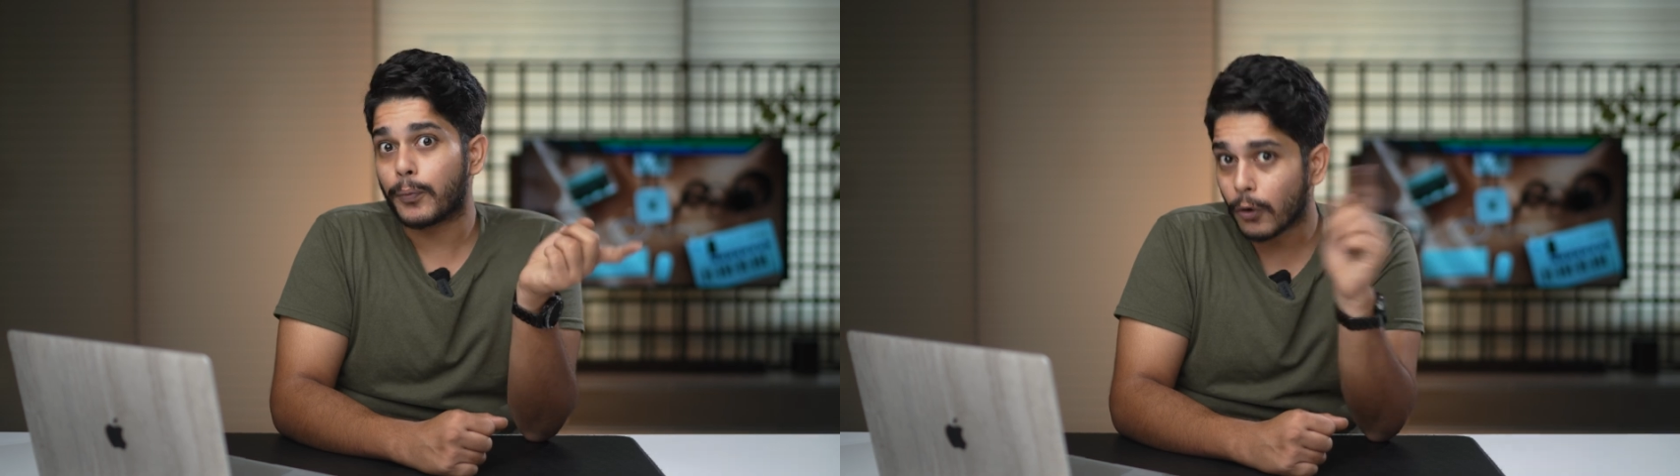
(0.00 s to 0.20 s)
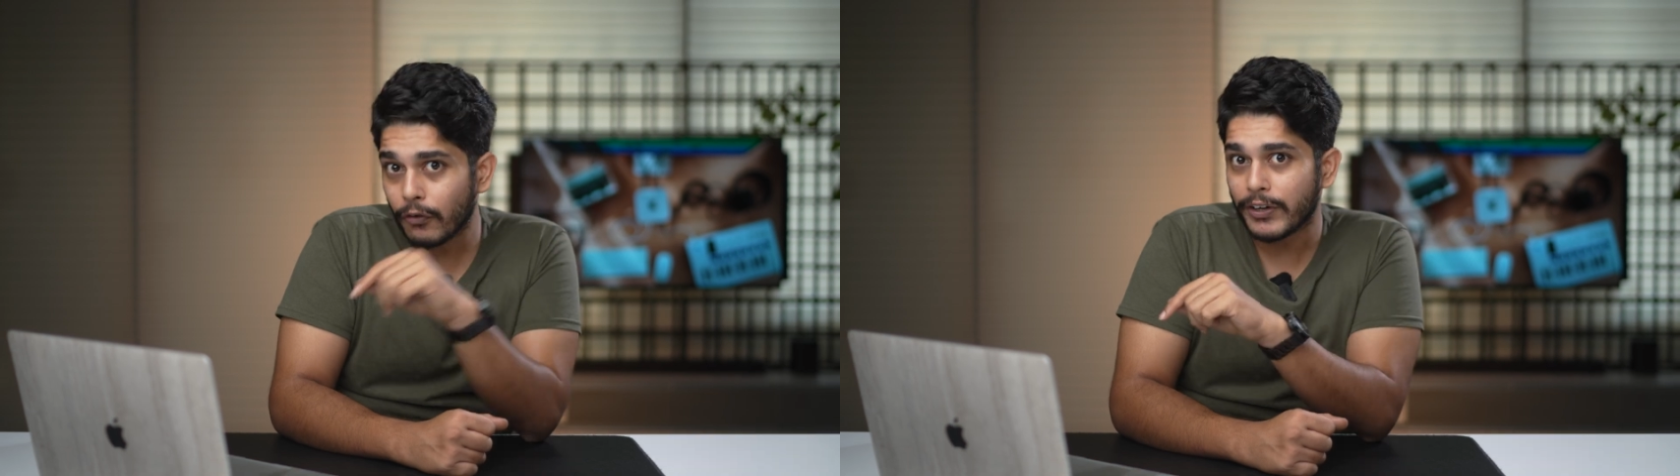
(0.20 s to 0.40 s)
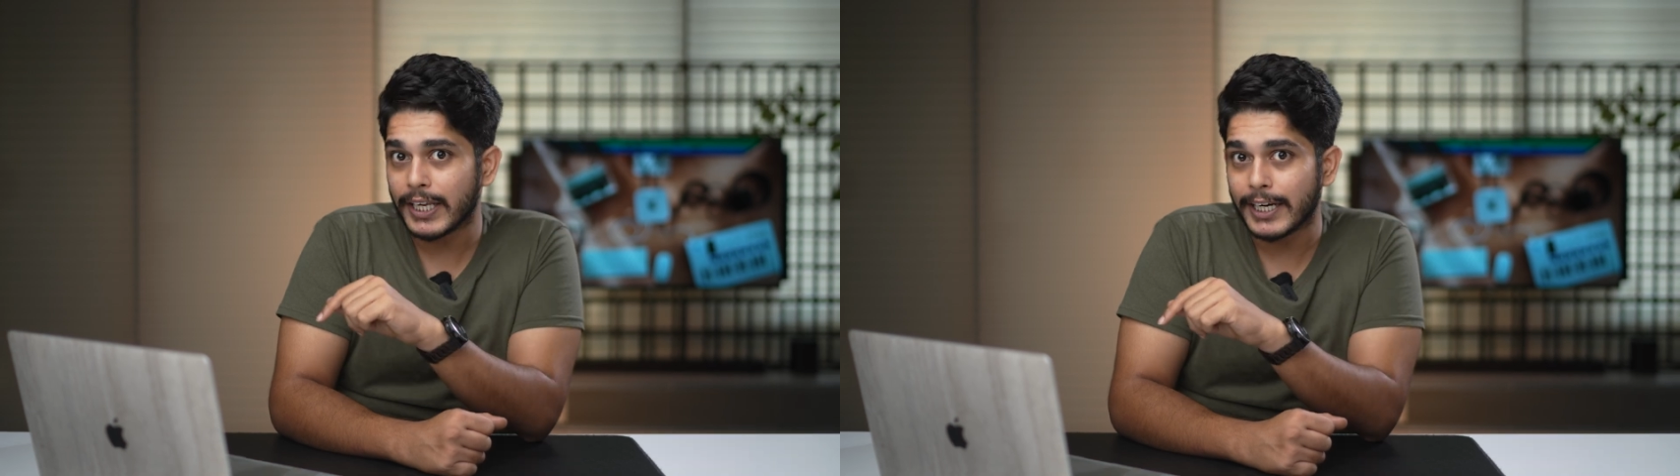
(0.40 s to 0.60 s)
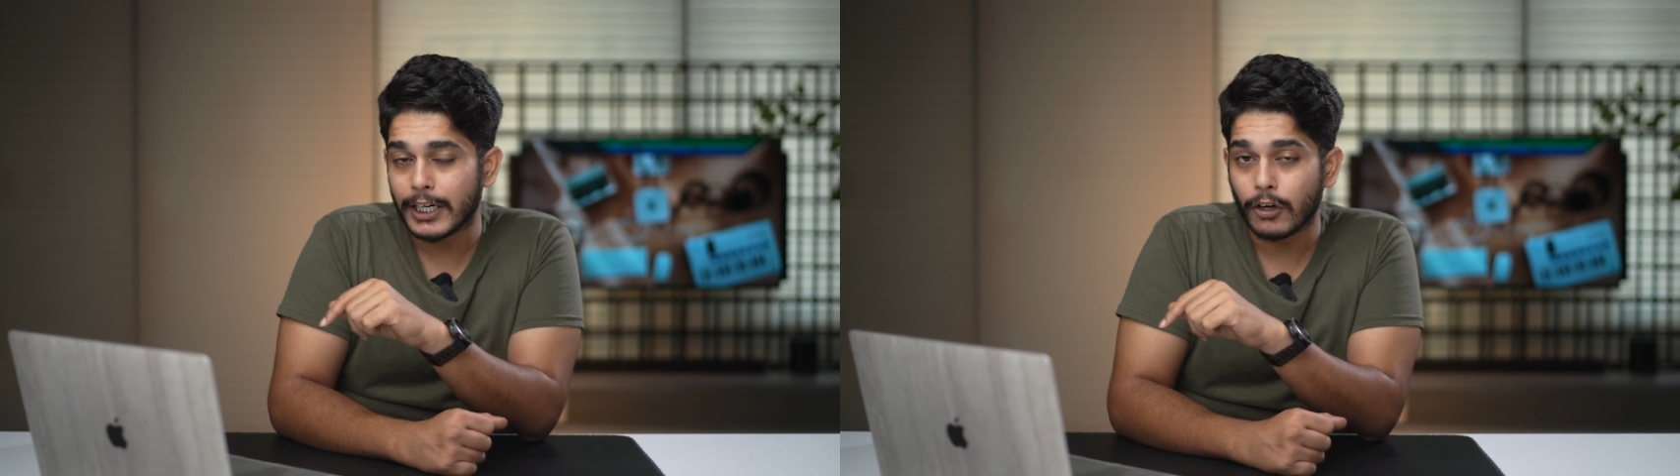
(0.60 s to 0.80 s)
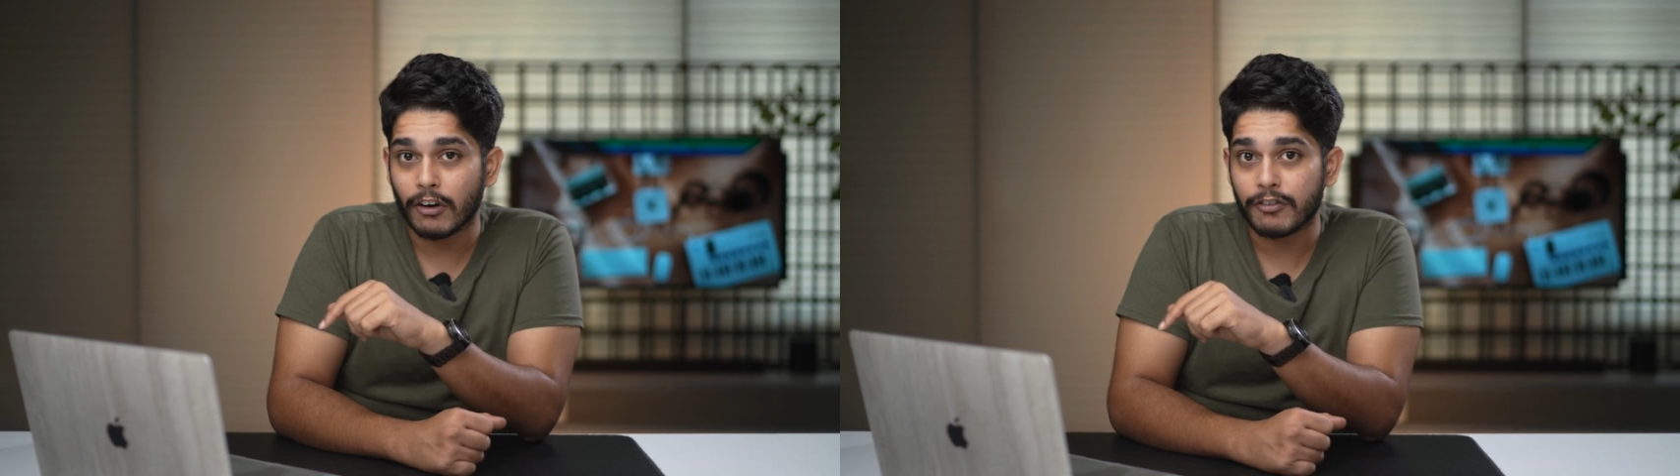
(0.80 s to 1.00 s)
Pro
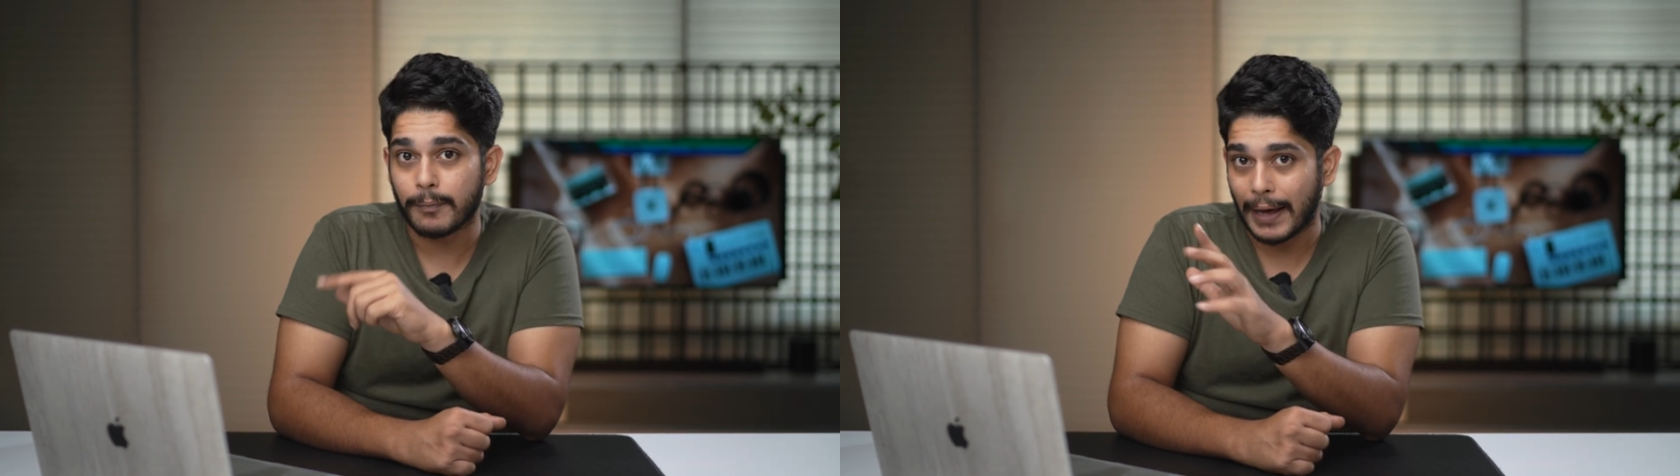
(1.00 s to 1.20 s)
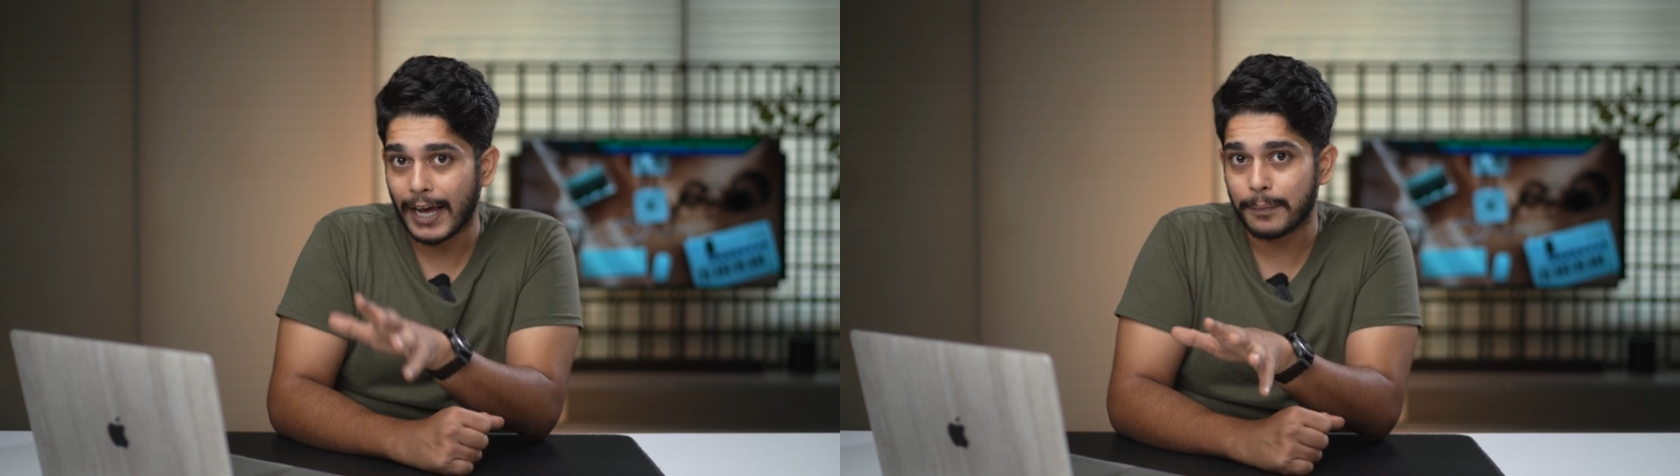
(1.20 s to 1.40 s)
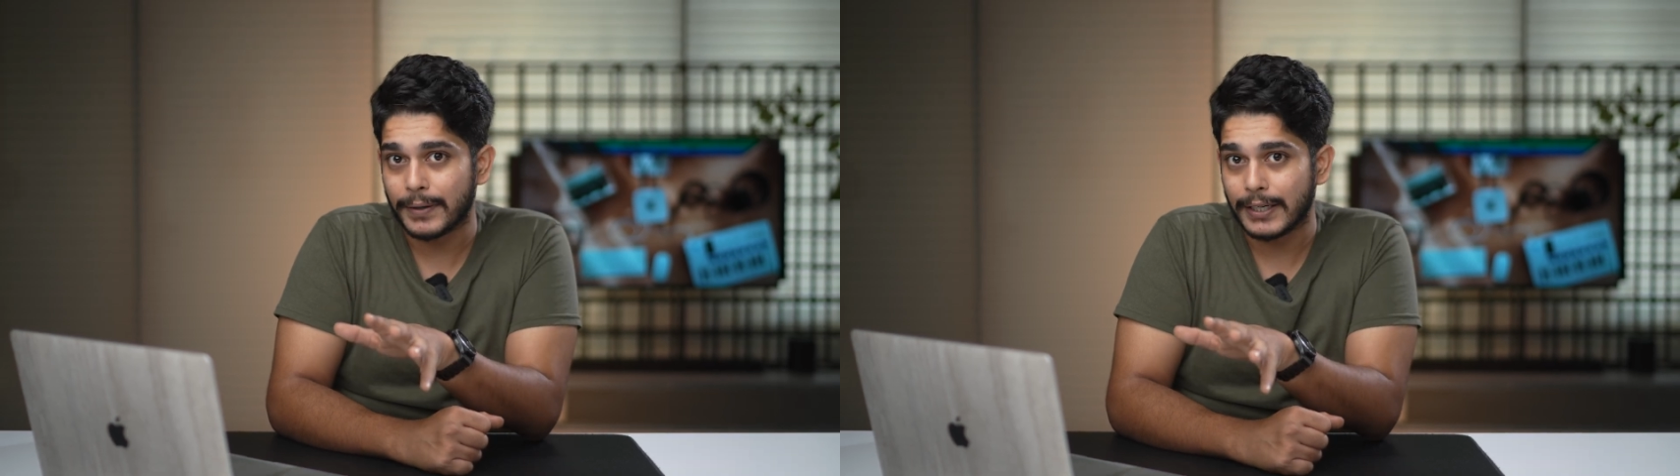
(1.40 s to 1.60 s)
variant of Mac